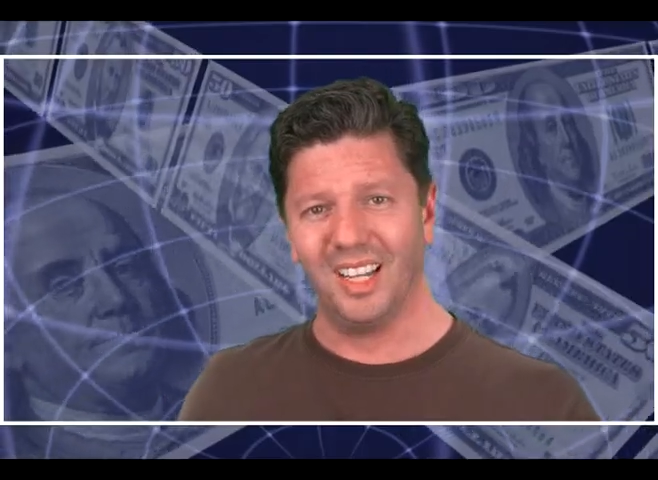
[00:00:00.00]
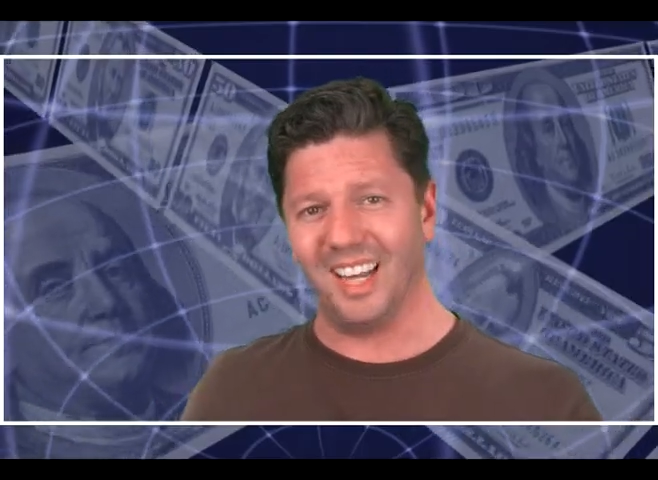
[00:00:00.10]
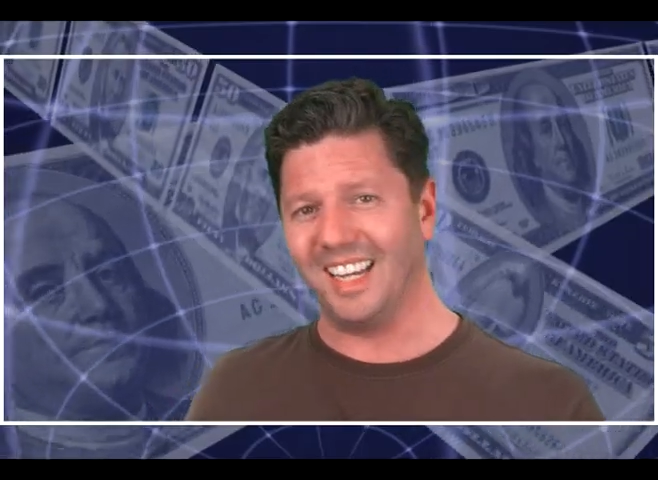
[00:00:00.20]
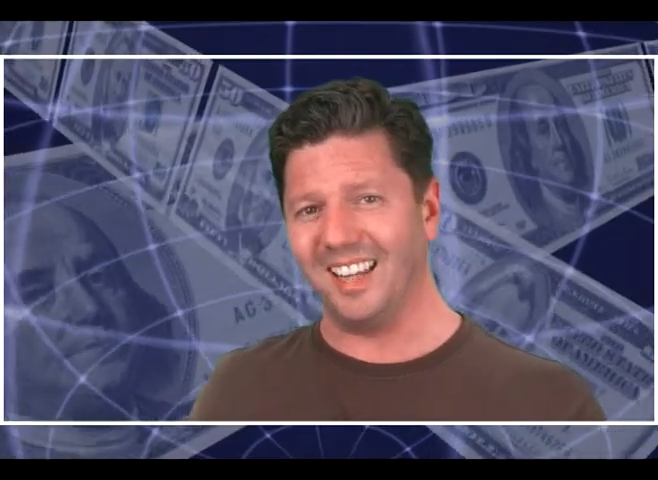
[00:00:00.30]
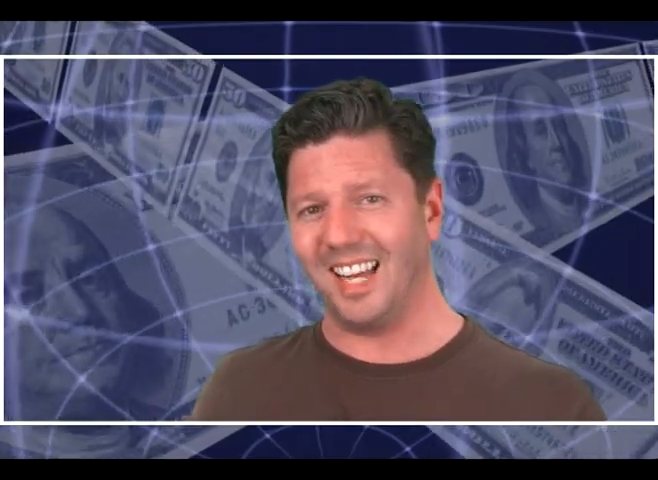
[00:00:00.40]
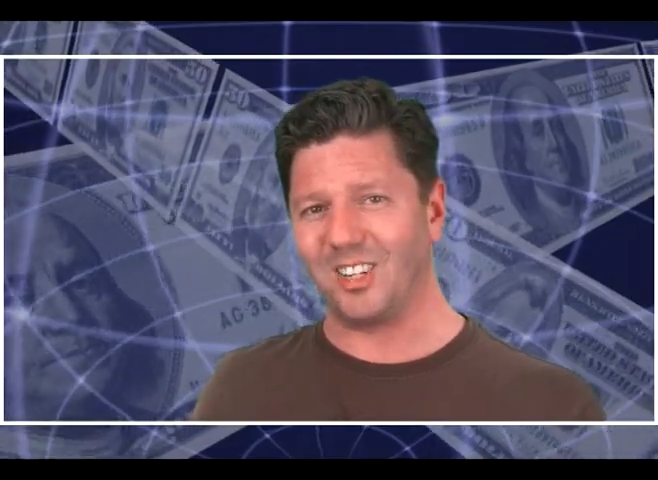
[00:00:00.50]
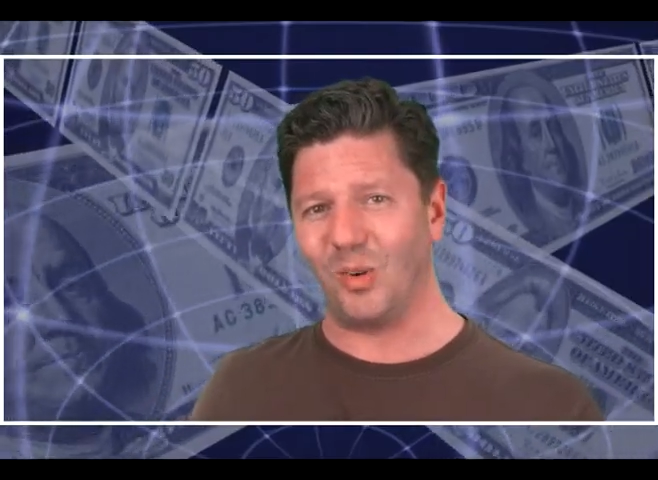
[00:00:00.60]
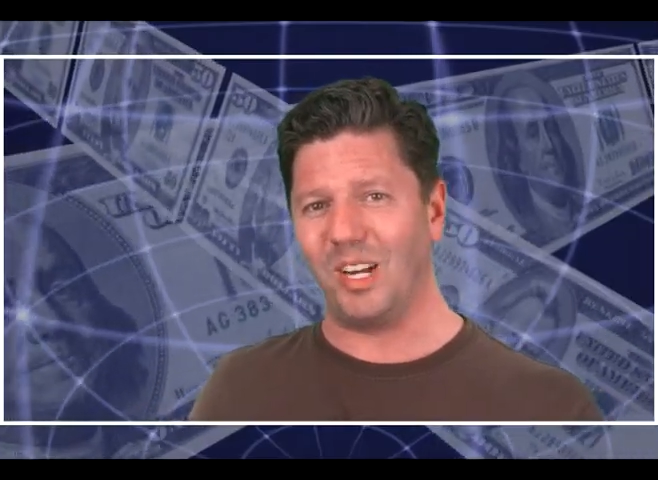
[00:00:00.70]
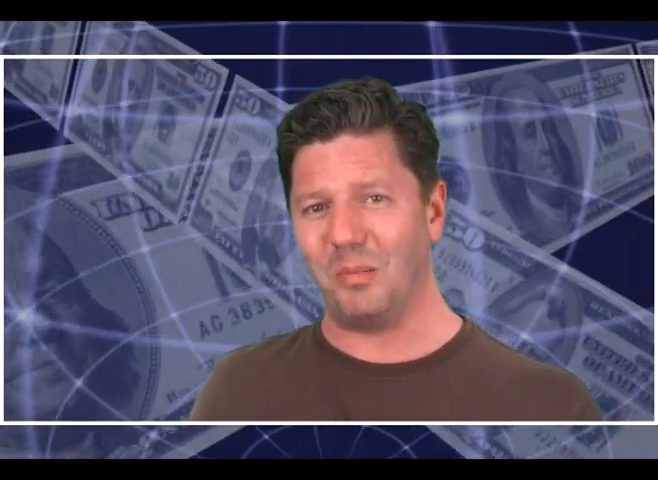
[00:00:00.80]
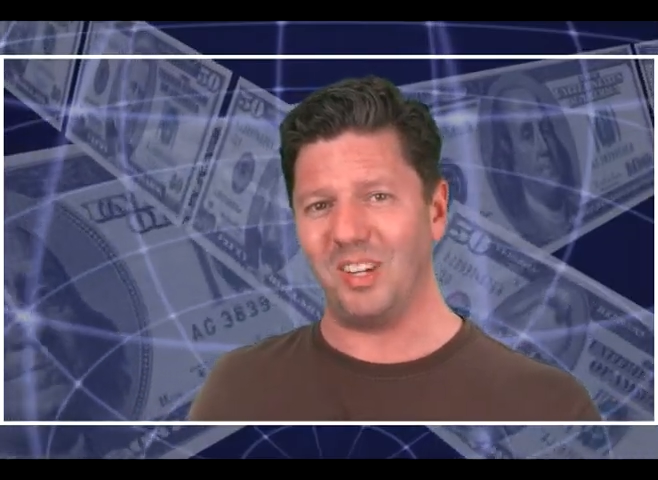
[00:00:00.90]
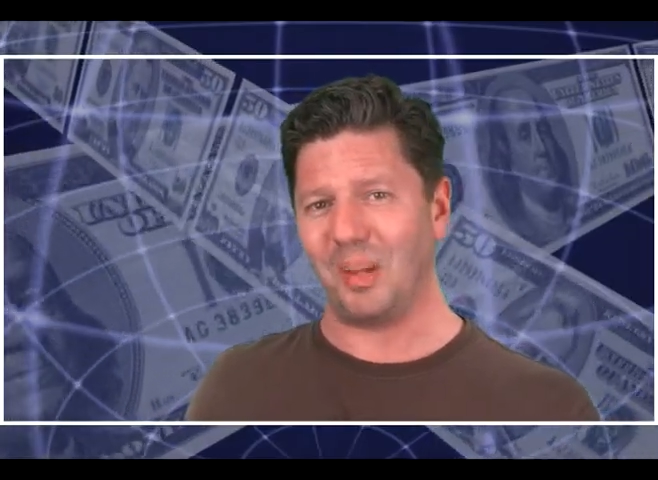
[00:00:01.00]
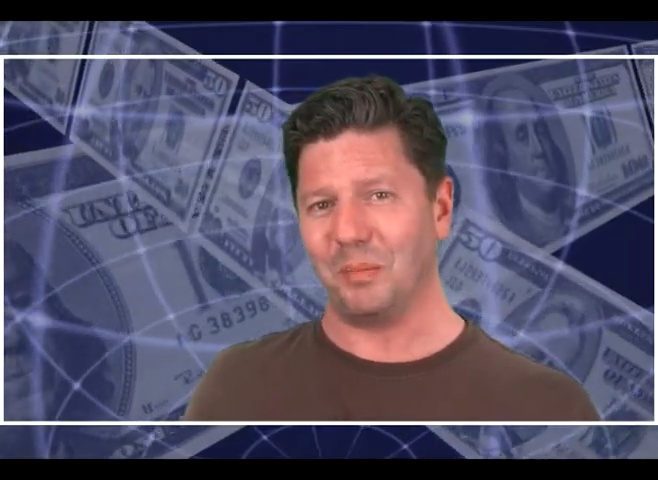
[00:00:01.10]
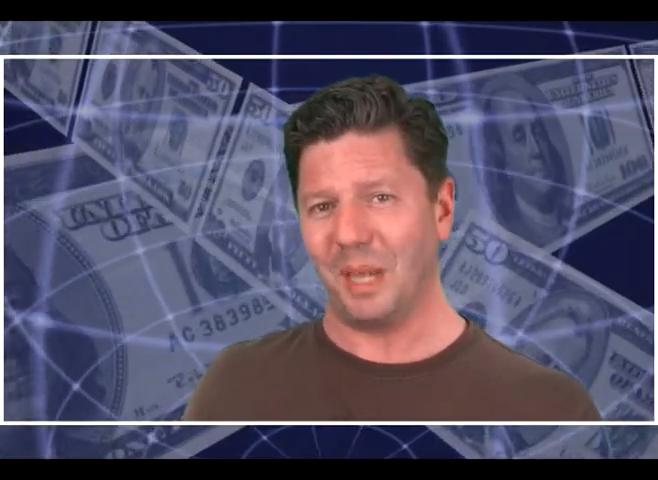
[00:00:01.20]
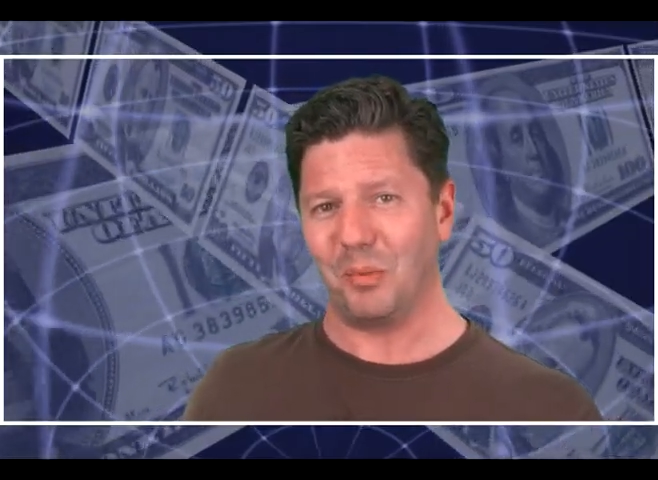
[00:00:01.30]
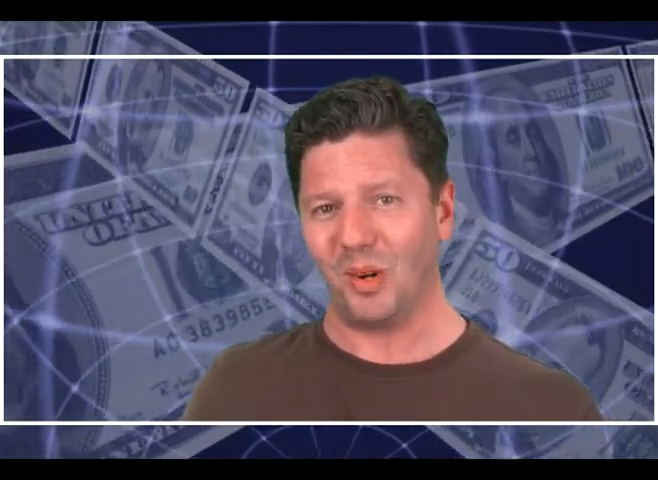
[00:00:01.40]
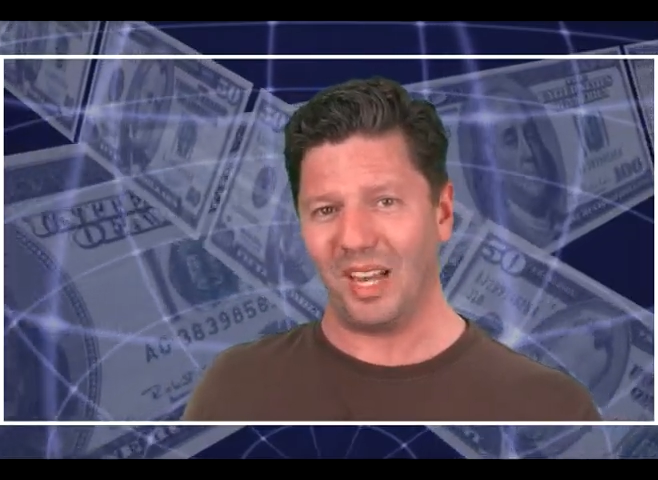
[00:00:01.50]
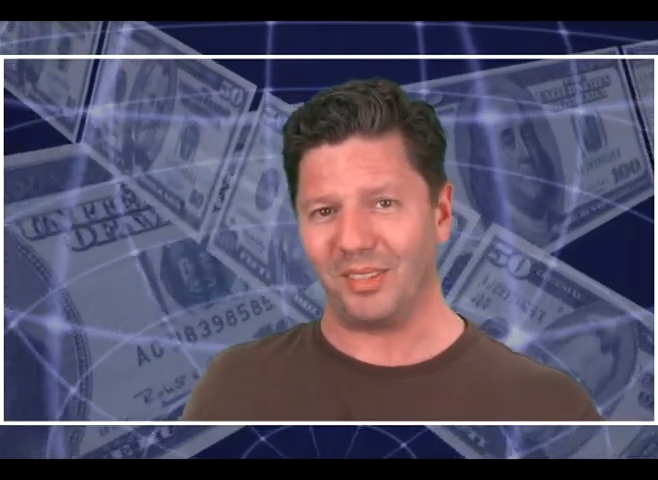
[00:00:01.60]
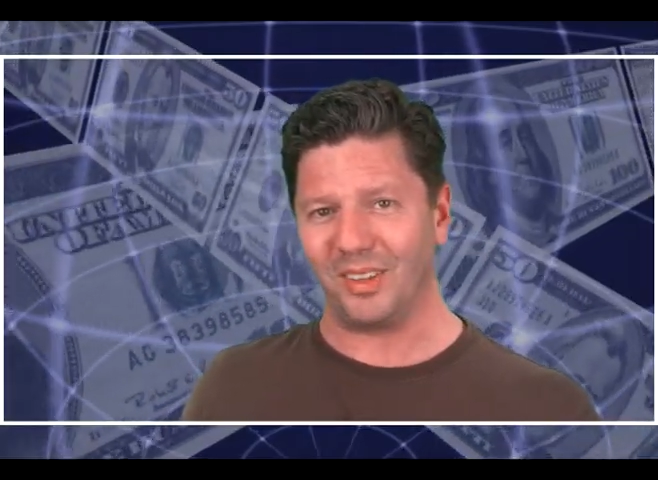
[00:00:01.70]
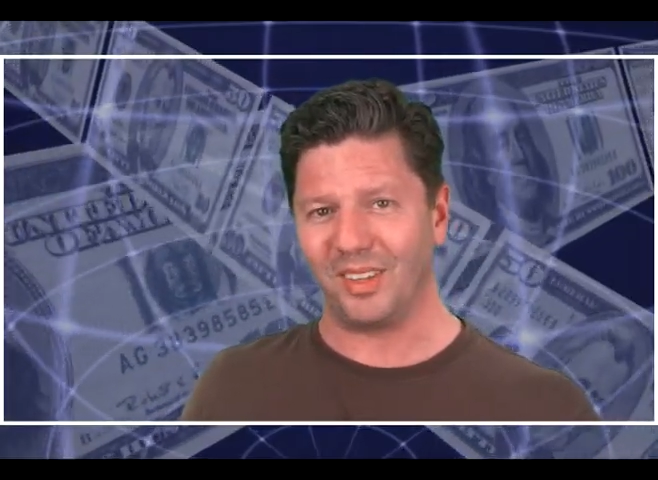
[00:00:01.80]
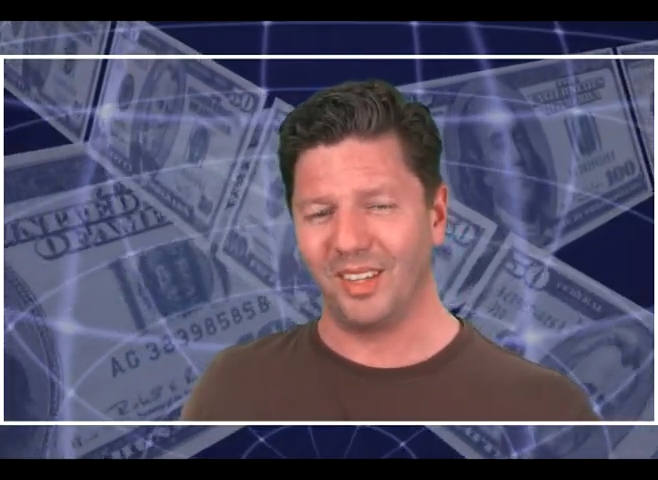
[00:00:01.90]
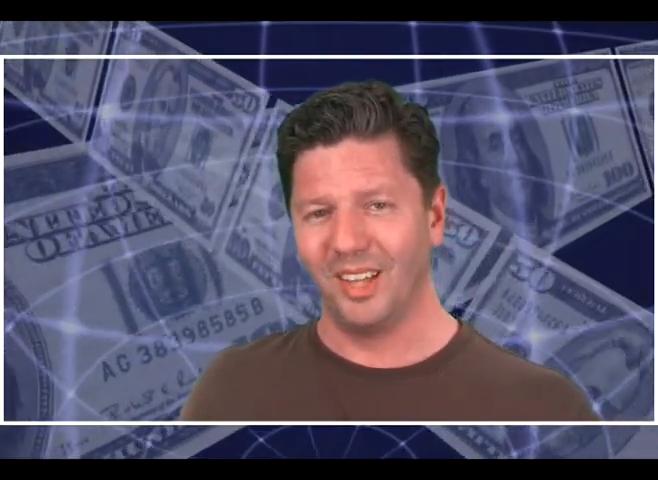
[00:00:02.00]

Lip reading: Again, that's going to be September 11th,